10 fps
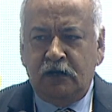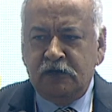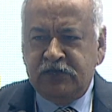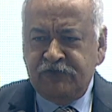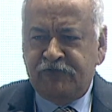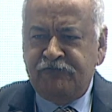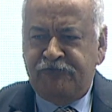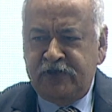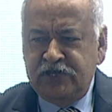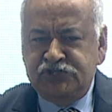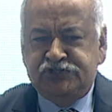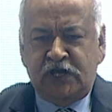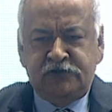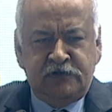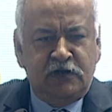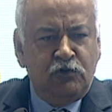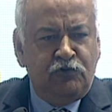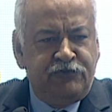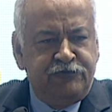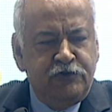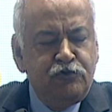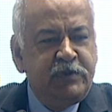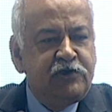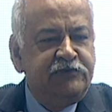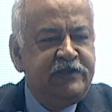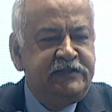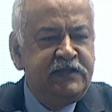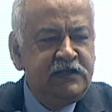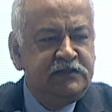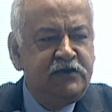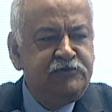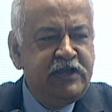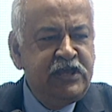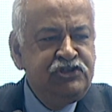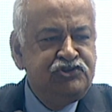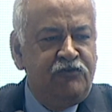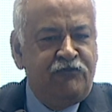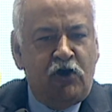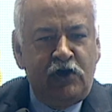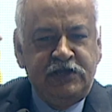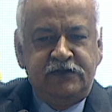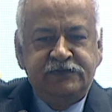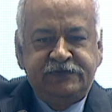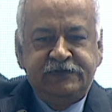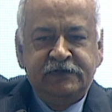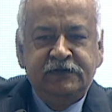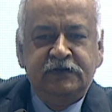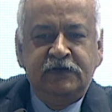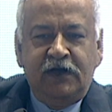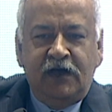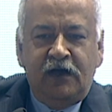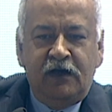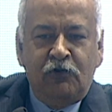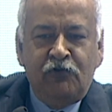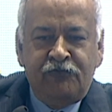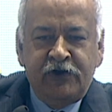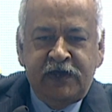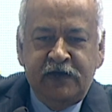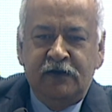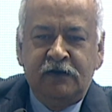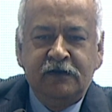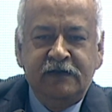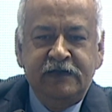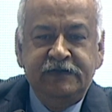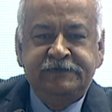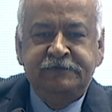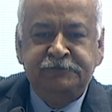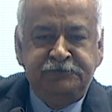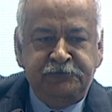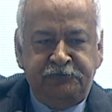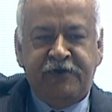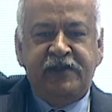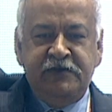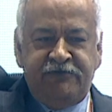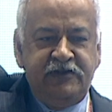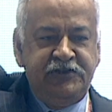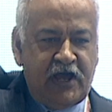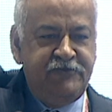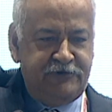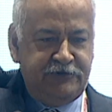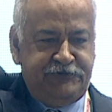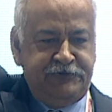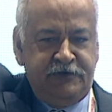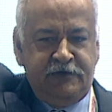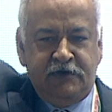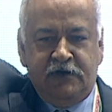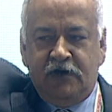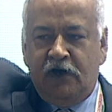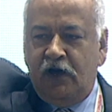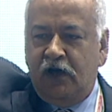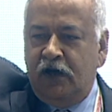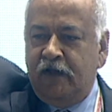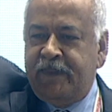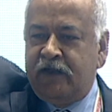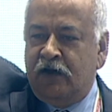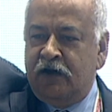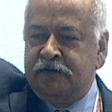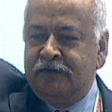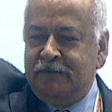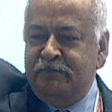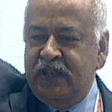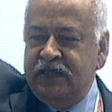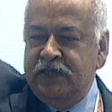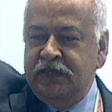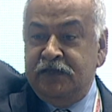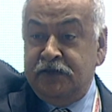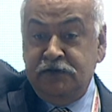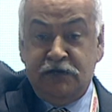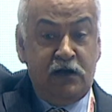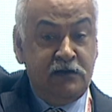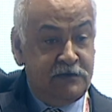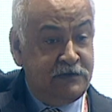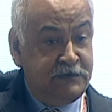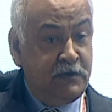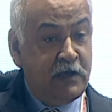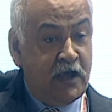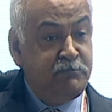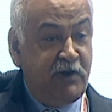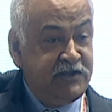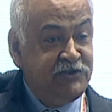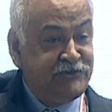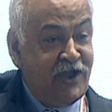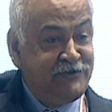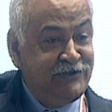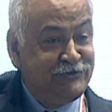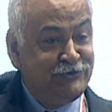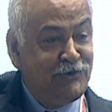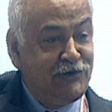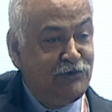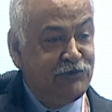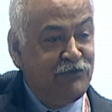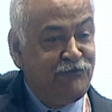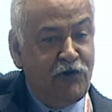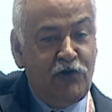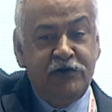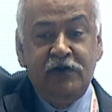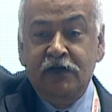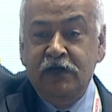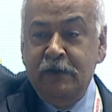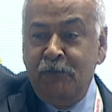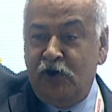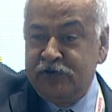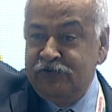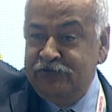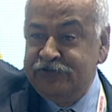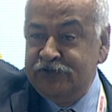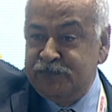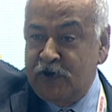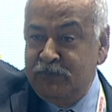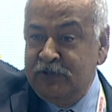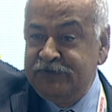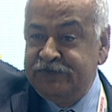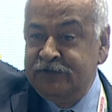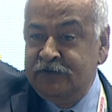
give a very general overview, because I think the range of audience over here is very, very diverse. There are many young and budding scientists who are looking for important research problems,